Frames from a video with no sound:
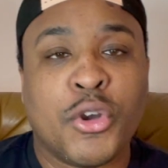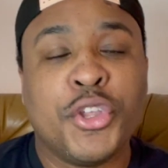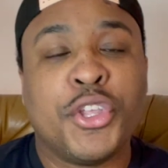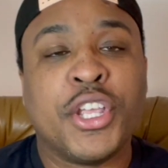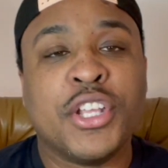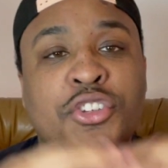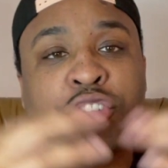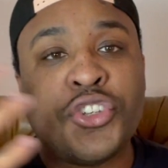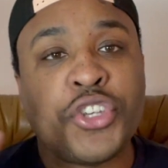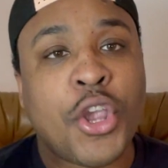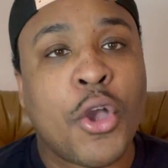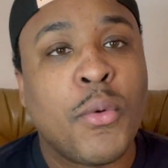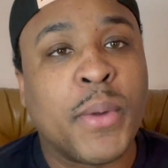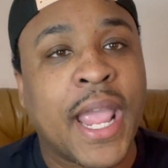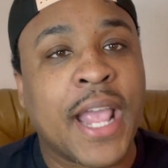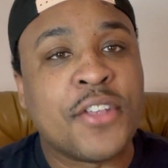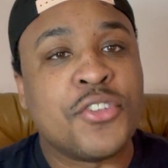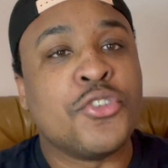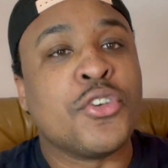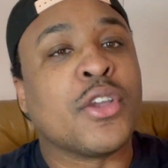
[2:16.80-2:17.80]
you can
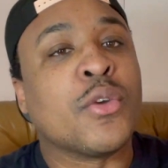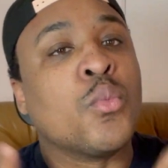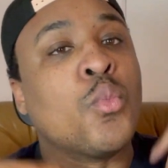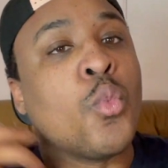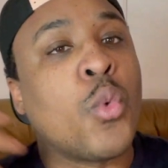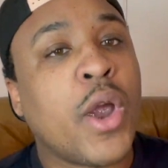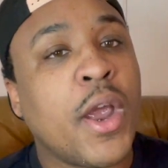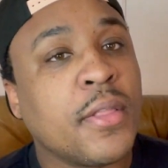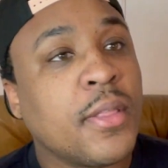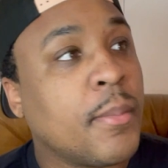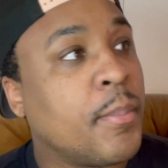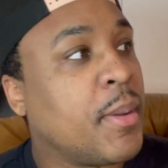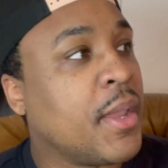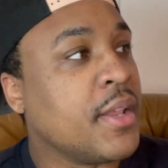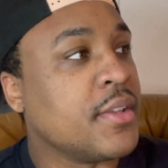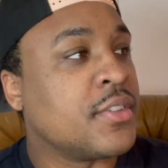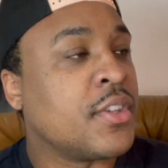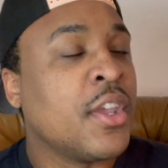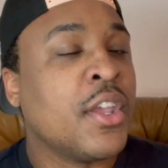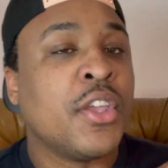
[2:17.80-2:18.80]
showcase, you can wear the
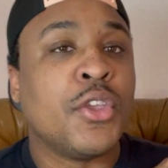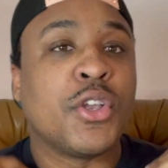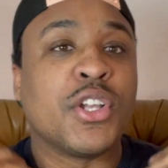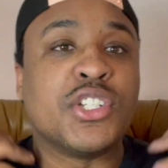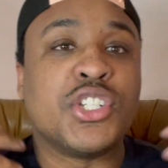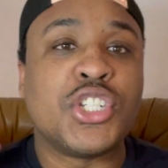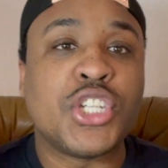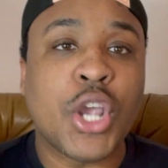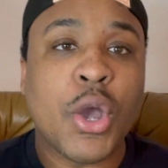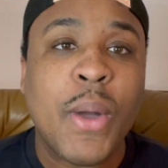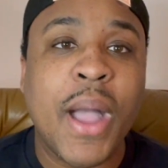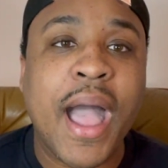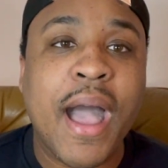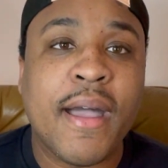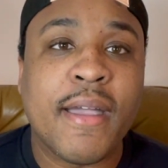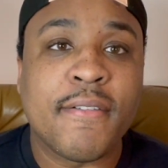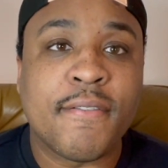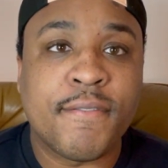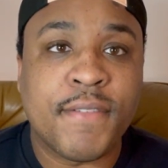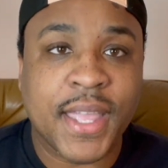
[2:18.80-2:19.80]
piece, you can show how
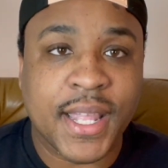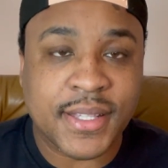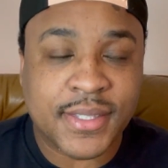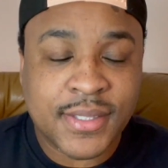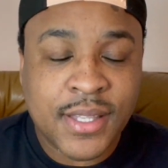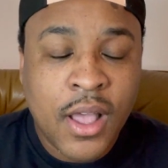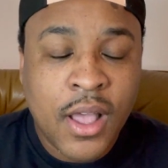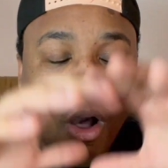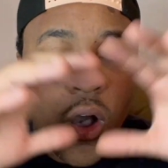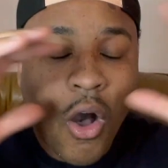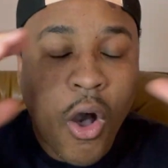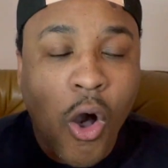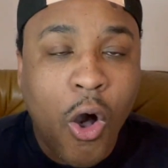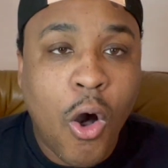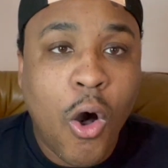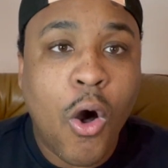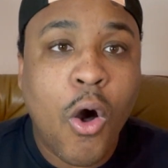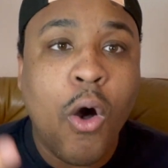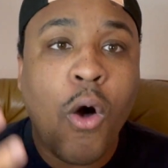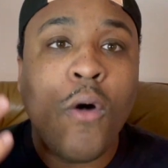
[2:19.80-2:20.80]
it fits.
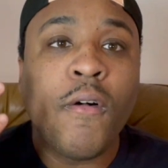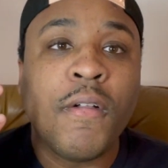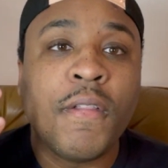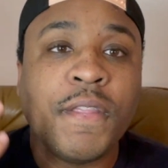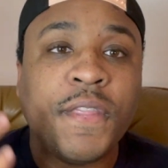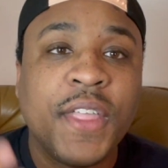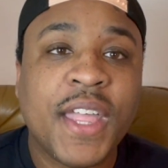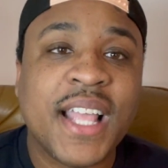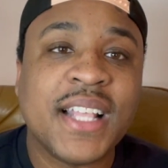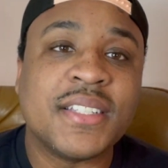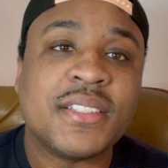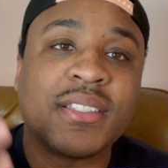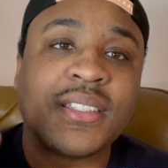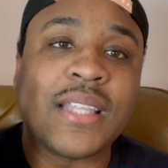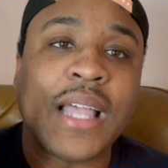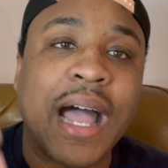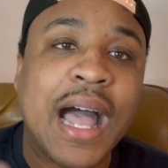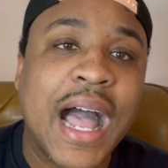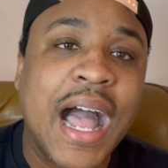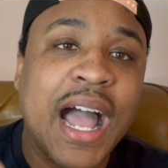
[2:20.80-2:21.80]
All this
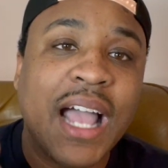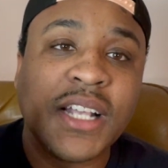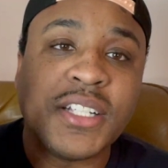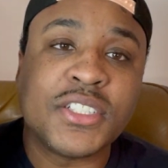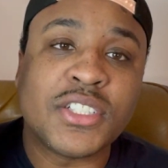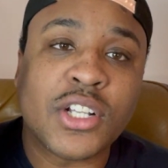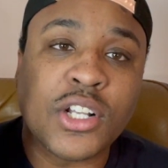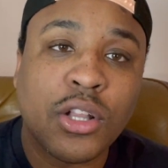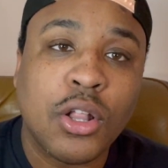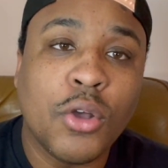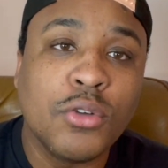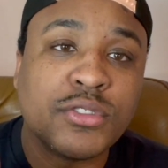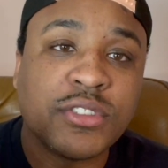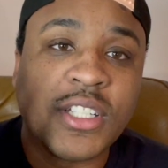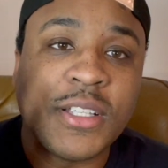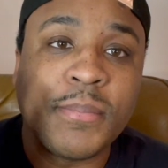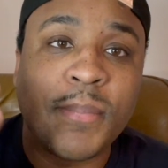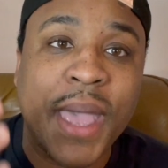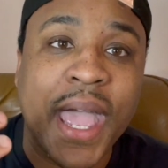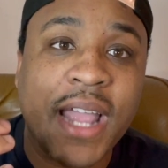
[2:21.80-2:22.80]
ties
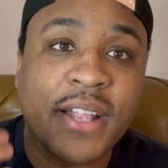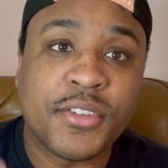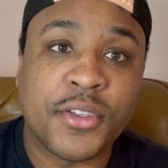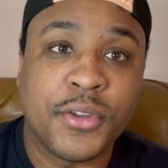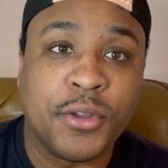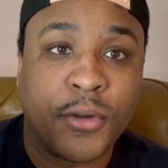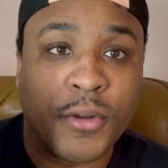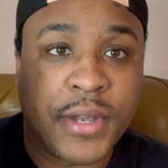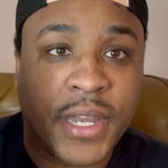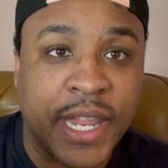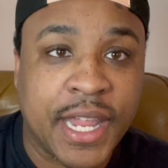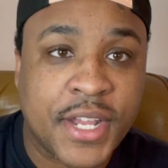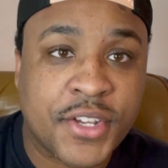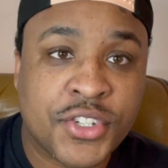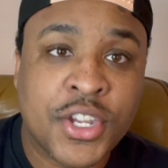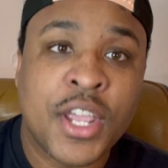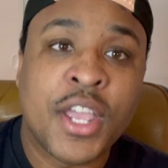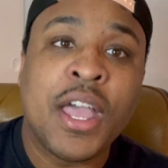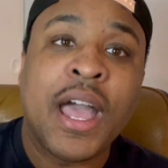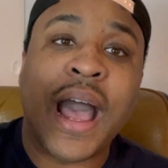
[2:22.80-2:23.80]
closely back to your
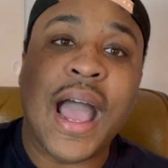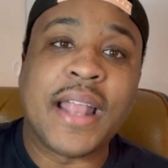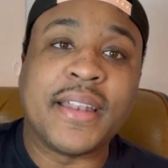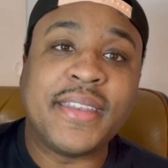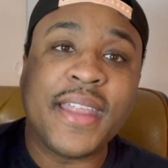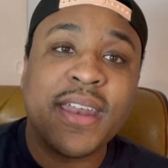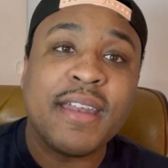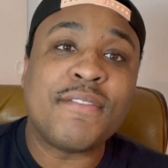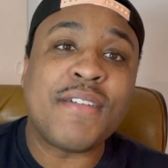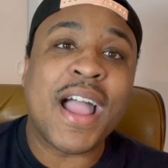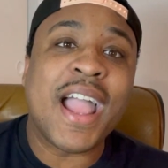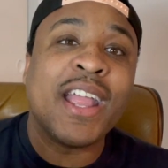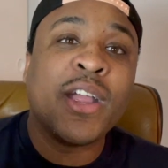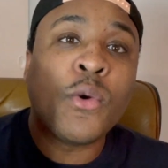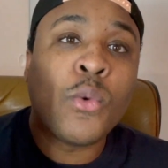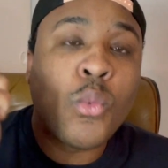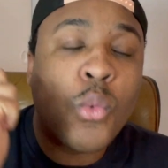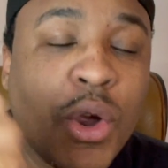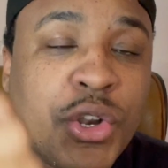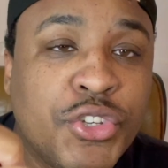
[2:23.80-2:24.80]
niche,
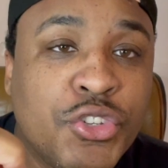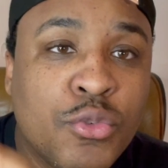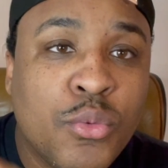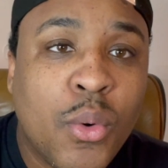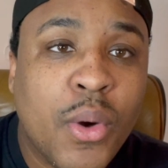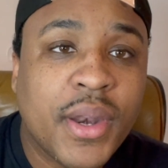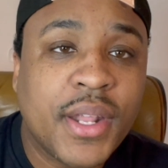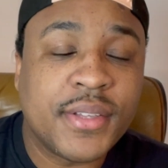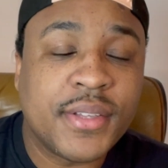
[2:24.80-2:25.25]
identifying what you want to